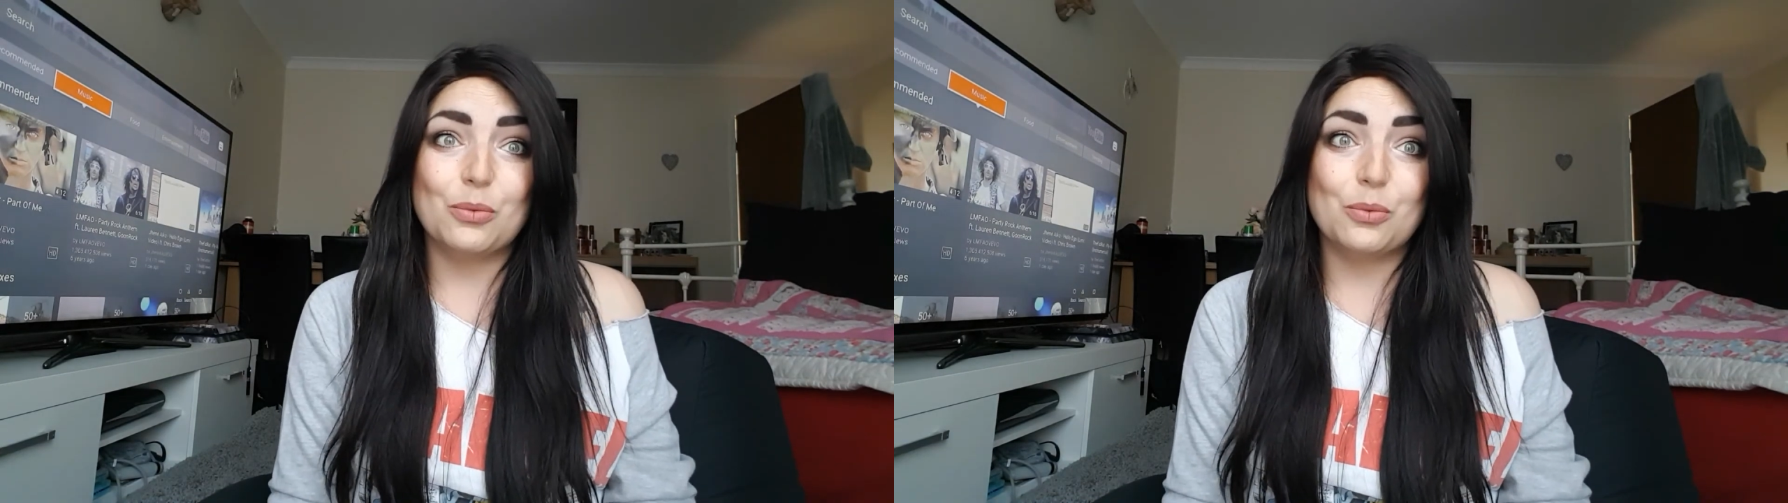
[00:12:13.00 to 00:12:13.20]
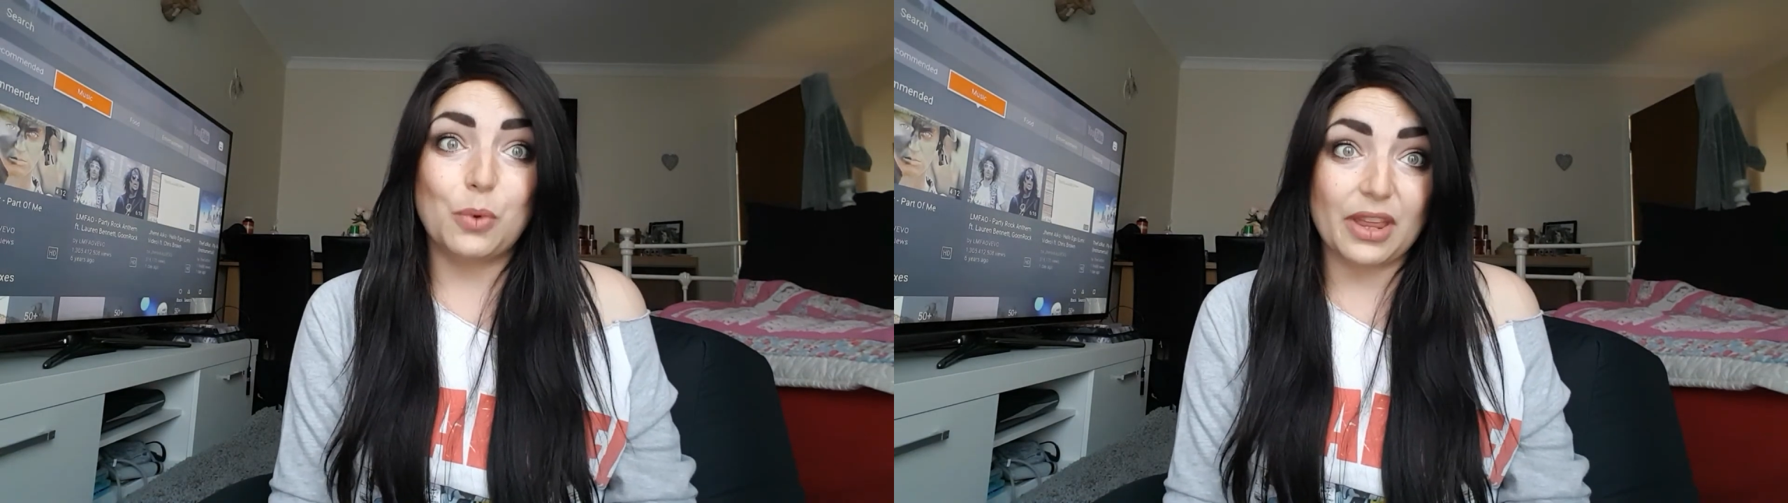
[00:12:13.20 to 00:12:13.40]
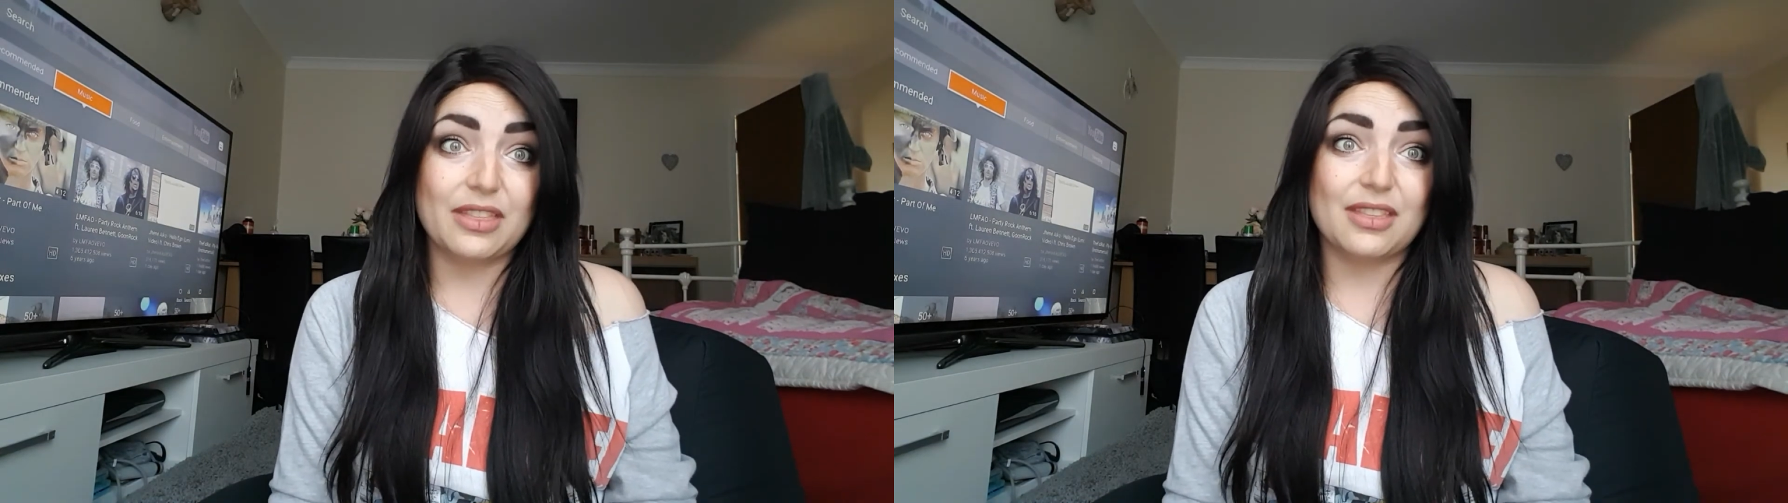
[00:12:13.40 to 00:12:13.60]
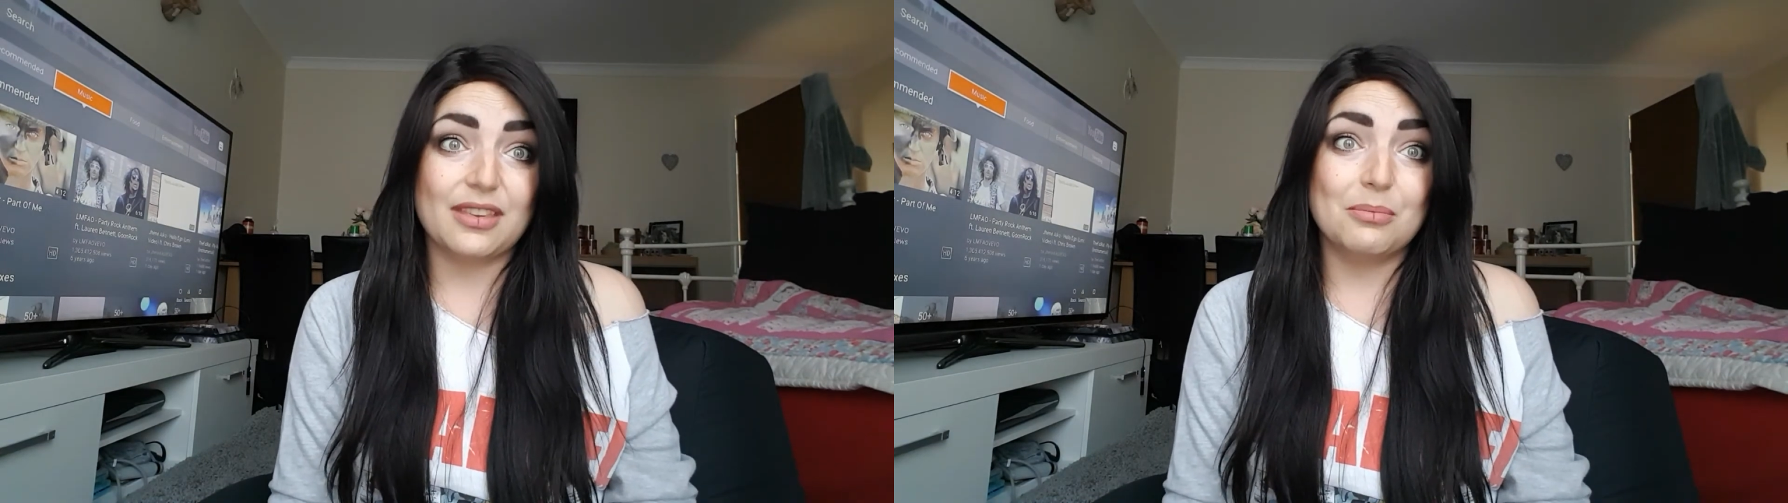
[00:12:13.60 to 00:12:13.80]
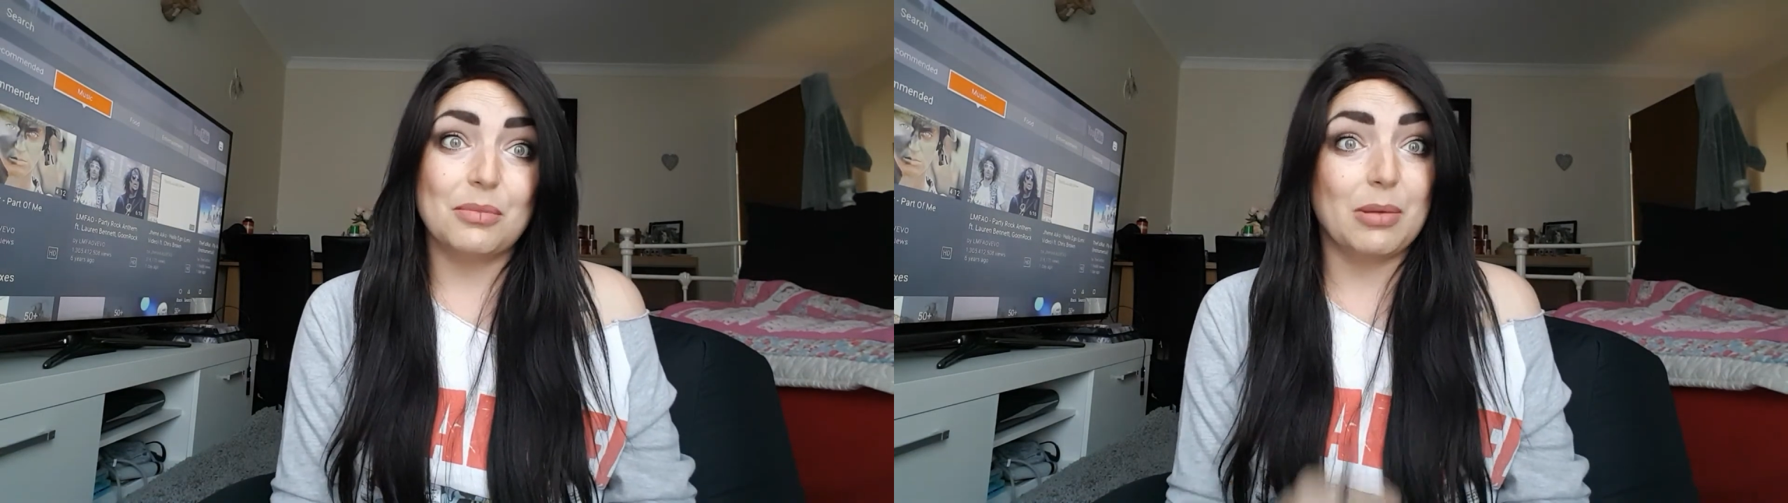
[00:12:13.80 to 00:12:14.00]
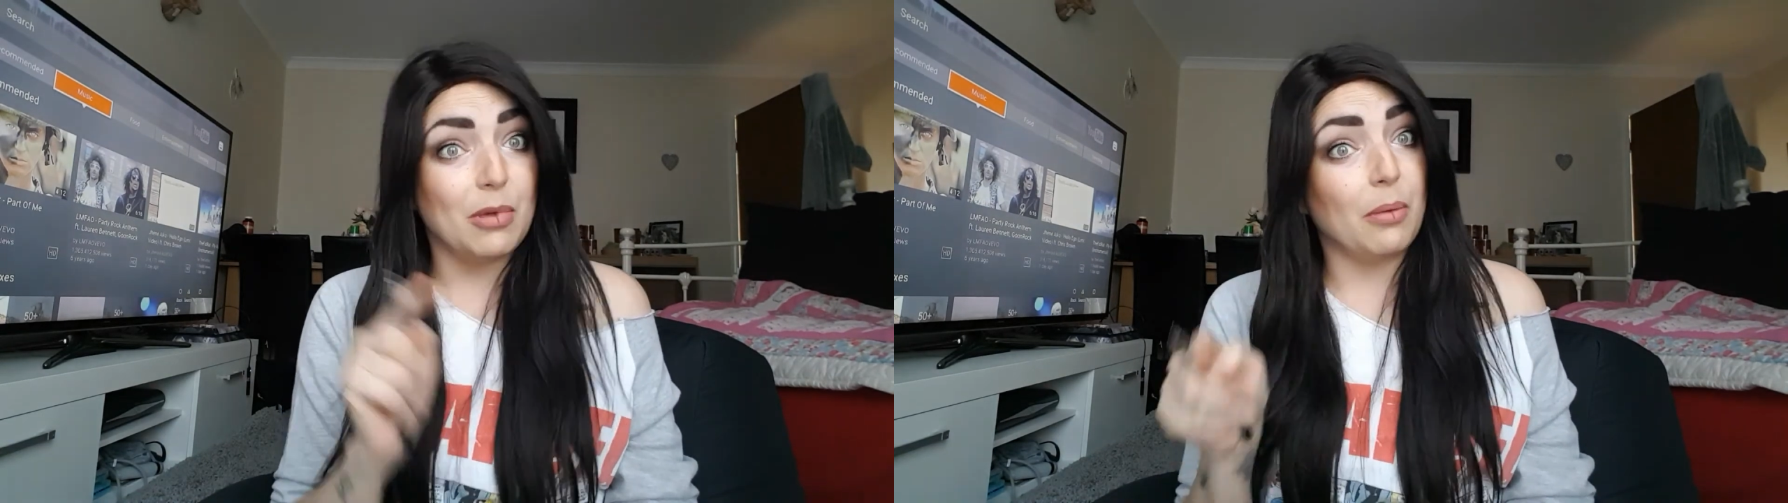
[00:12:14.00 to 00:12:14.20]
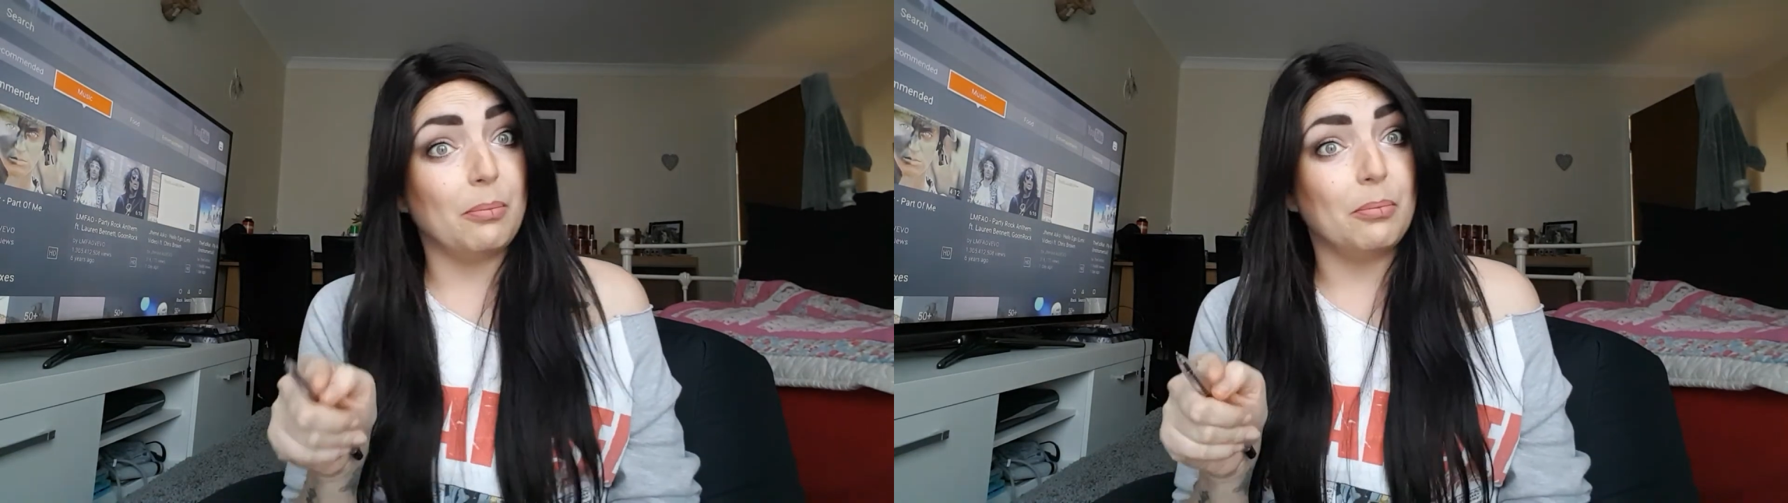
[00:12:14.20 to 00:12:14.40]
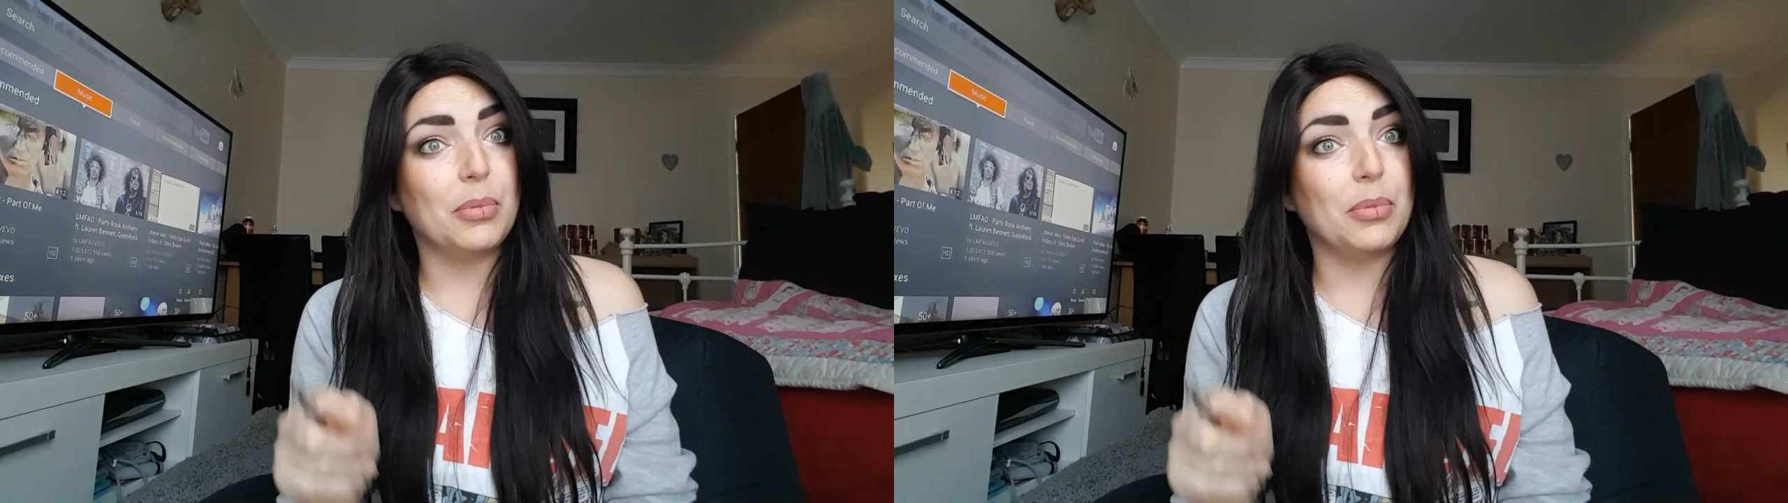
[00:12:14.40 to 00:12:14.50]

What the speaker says: with my mum,